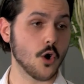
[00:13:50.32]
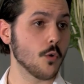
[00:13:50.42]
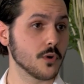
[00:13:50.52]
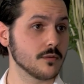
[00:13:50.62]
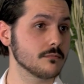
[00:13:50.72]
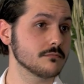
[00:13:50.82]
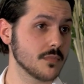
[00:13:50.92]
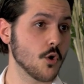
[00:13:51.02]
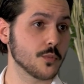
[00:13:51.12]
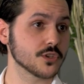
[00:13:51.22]

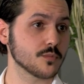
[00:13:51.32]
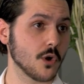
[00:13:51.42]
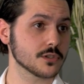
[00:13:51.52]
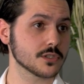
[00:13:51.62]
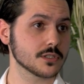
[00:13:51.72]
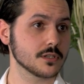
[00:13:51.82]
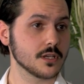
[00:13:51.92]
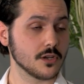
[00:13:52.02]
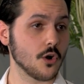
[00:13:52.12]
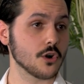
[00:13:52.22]
open spots,
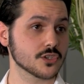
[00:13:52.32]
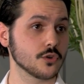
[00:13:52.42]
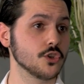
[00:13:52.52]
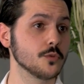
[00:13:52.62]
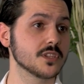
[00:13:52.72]
also new